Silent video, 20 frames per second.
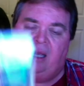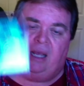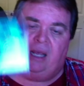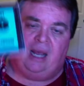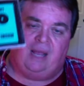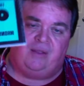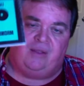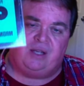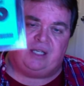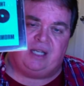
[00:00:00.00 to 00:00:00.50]

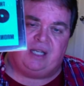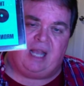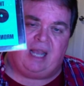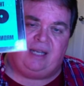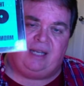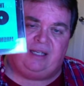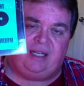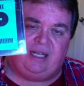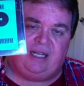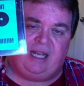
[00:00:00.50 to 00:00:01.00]
And this
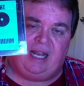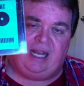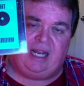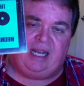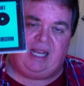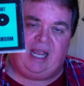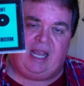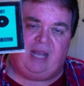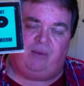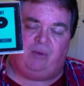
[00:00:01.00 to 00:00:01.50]

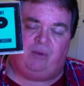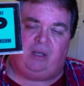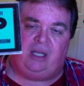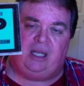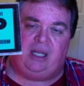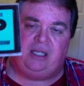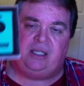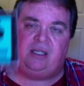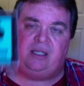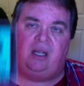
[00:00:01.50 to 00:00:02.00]
1988
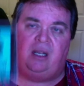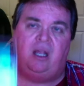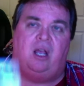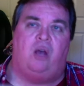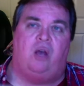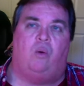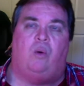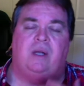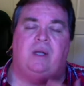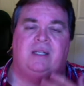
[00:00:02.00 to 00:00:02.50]
release
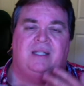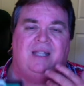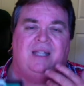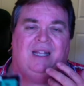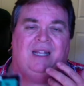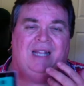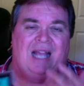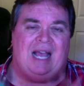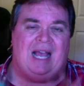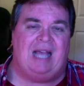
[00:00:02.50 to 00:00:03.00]
was the
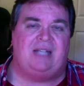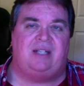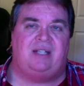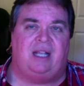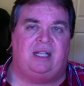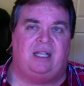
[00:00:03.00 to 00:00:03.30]
last thing that